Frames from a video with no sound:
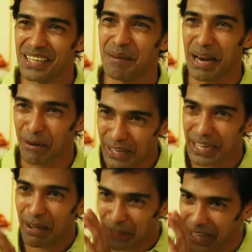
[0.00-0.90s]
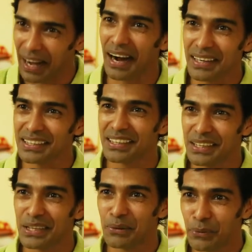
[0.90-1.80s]
I want a guy with a heart
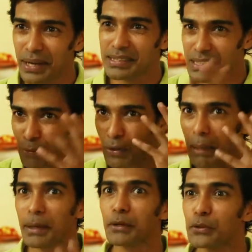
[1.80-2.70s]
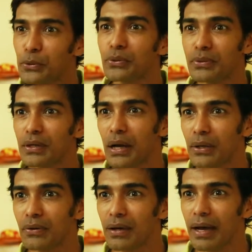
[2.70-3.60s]
who can see what I'm trying to do,
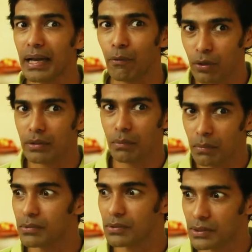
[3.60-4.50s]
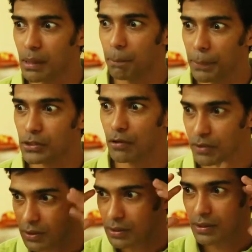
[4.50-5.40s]
and I want some piece of
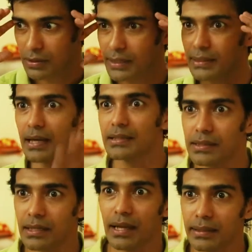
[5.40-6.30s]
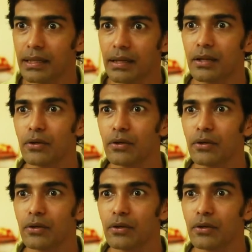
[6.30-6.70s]
his intelligence and that thing.